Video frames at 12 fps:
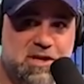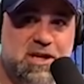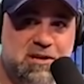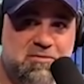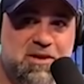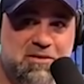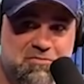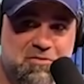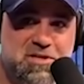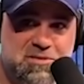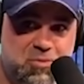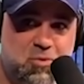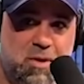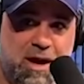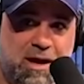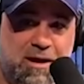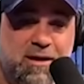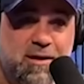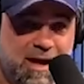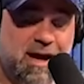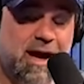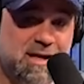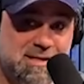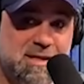invisible way. And
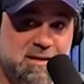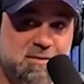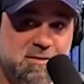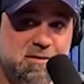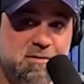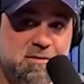I did.